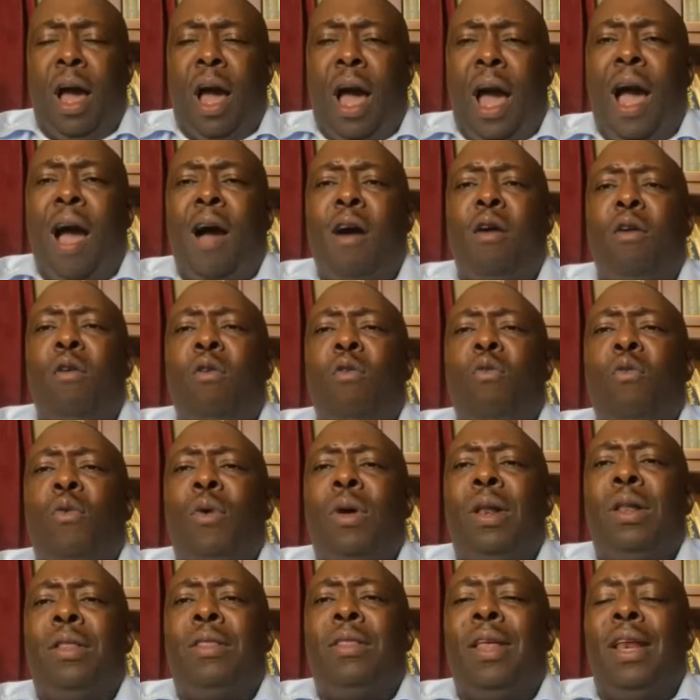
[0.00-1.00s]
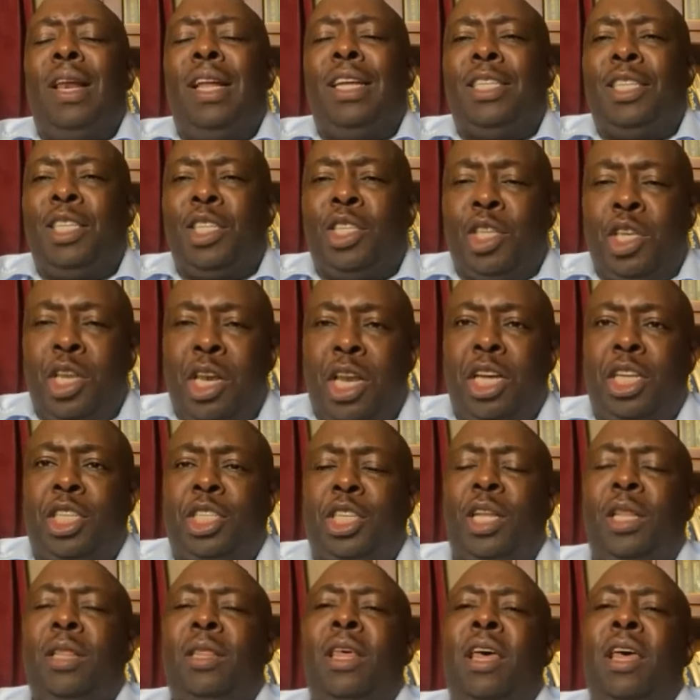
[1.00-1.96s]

how will the legislation